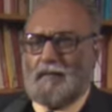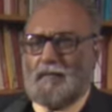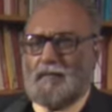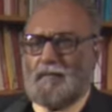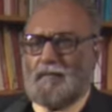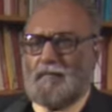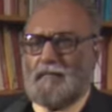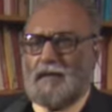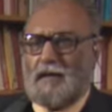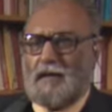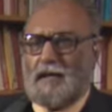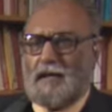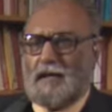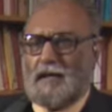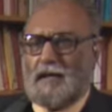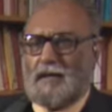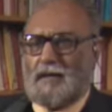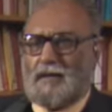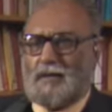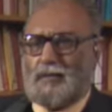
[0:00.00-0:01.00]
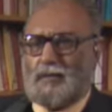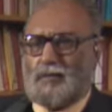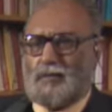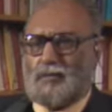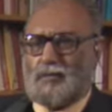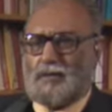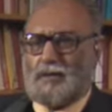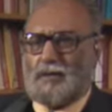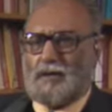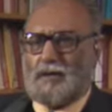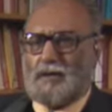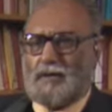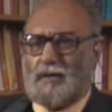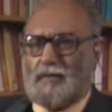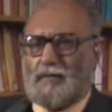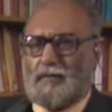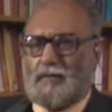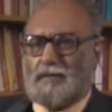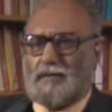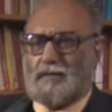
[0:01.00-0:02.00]
very crucial
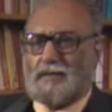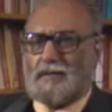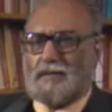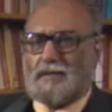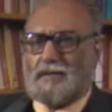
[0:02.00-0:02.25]
conference in